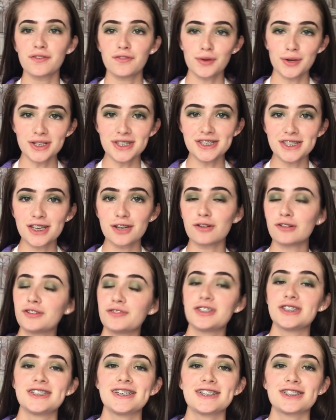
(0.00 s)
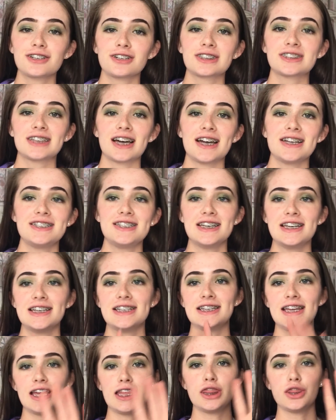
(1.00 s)
So if you want to see all the TikToks I
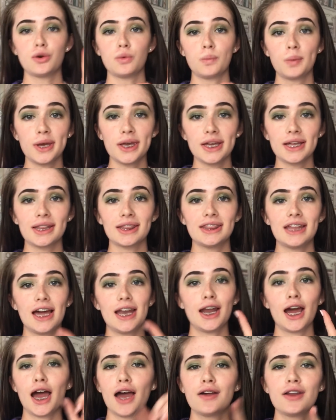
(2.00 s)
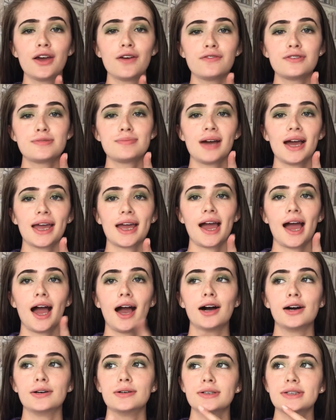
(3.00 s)
did in the week, then head over to my
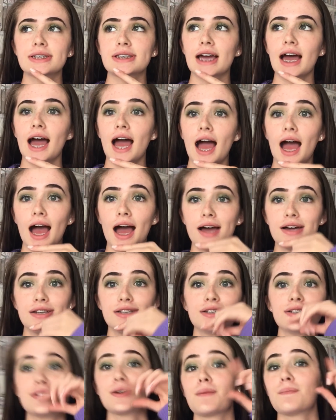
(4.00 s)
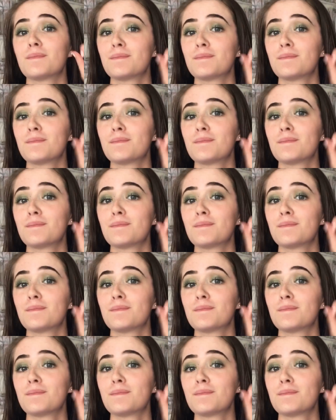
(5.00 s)
account and